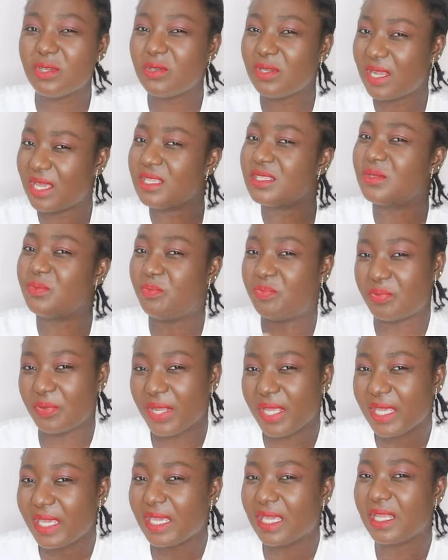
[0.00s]
Don't let's
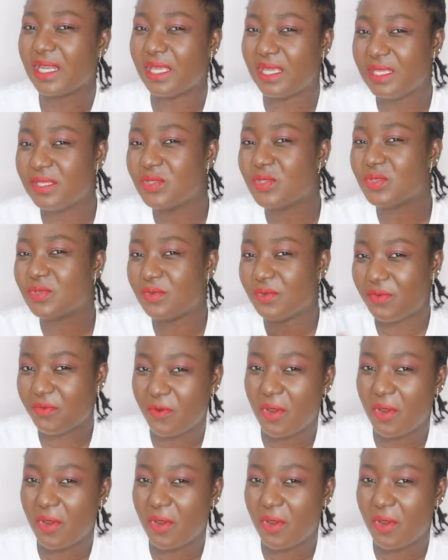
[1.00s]
bring it into